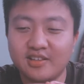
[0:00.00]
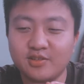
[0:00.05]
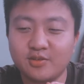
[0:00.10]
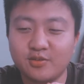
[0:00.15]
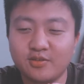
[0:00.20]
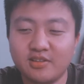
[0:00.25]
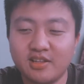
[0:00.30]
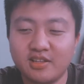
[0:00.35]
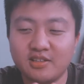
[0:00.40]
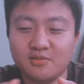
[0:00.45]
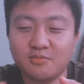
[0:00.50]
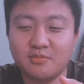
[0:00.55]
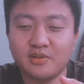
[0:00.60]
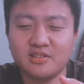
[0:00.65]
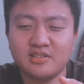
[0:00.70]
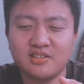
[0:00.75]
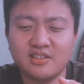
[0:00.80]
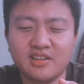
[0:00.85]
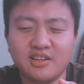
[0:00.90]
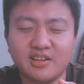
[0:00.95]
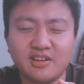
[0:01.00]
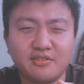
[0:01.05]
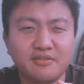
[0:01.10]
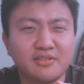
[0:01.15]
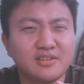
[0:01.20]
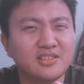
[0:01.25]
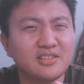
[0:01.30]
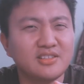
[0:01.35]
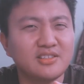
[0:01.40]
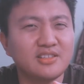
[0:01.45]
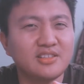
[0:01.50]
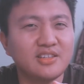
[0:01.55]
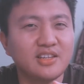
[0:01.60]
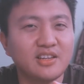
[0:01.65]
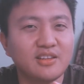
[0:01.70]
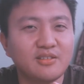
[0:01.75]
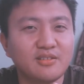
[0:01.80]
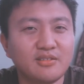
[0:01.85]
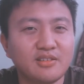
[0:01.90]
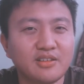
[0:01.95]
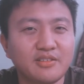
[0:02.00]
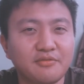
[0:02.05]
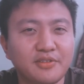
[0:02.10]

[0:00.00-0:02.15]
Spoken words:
So that's basically reverse engineering.